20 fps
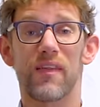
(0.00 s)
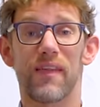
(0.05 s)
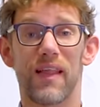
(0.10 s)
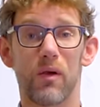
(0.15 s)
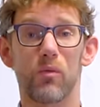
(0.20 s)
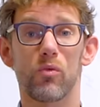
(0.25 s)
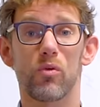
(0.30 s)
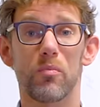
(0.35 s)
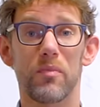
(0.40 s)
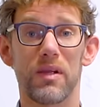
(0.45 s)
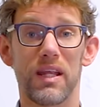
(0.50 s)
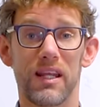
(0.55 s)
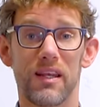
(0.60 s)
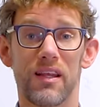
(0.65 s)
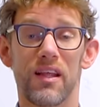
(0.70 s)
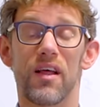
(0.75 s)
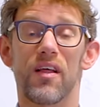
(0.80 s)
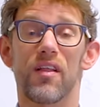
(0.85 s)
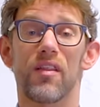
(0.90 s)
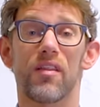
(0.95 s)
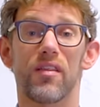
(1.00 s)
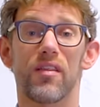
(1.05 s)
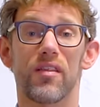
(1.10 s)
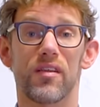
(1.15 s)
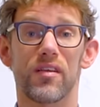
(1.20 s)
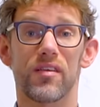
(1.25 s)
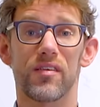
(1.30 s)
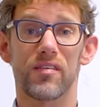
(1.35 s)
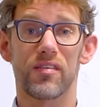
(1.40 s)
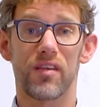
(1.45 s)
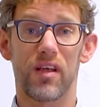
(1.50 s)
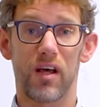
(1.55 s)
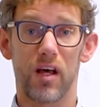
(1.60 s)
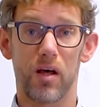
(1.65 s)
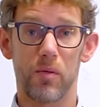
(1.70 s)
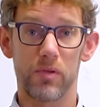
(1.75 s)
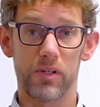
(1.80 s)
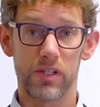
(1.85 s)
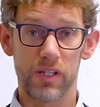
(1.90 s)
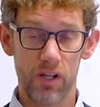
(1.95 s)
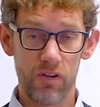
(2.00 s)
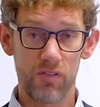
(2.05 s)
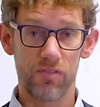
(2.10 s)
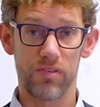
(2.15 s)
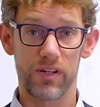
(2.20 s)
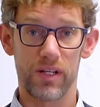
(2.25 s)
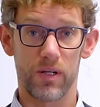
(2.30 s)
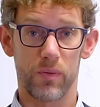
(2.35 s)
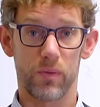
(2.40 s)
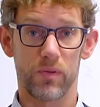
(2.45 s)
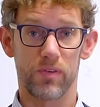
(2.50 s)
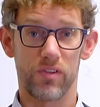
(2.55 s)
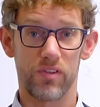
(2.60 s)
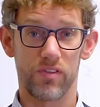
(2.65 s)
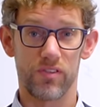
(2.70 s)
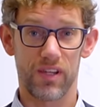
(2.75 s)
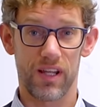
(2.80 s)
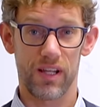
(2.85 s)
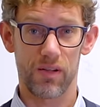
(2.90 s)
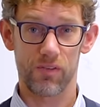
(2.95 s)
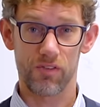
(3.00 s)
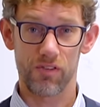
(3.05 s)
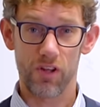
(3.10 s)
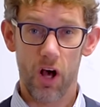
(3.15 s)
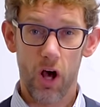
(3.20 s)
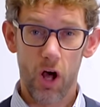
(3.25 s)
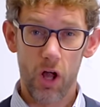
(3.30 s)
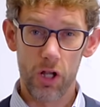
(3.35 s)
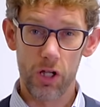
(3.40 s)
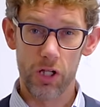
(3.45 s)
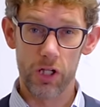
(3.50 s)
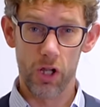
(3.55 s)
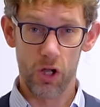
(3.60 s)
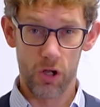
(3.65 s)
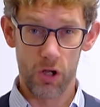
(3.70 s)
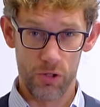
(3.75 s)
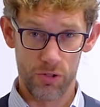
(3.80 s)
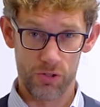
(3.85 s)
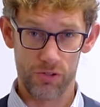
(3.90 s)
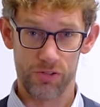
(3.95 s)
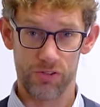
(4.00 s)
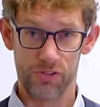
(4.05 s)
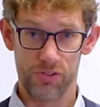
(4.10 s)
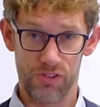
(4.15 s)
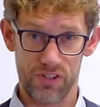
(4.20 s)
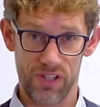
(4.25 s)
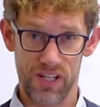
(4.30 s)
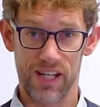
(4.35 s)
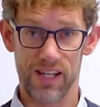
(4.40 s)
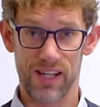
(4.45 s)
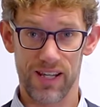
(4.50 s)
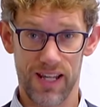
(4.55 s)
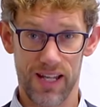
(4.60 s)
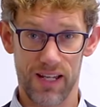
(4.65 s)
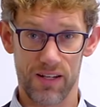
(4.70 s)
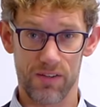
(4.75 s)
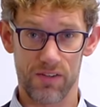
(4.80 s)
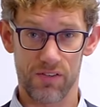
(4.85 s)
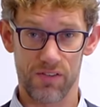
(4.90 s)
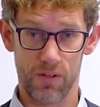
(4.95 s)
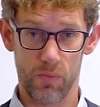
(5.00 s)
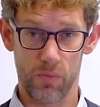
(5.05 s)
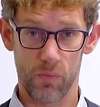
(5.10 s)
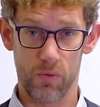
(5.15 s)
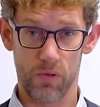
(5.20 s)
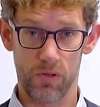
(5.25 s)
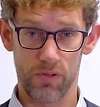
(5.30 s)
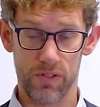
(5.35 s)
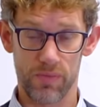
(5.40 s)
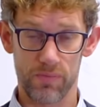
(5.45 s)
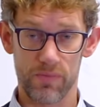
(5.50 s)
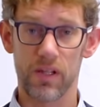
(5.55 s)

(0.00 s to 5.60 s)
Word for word: that will mean that um, low frequency sounds are lost in that somewhat.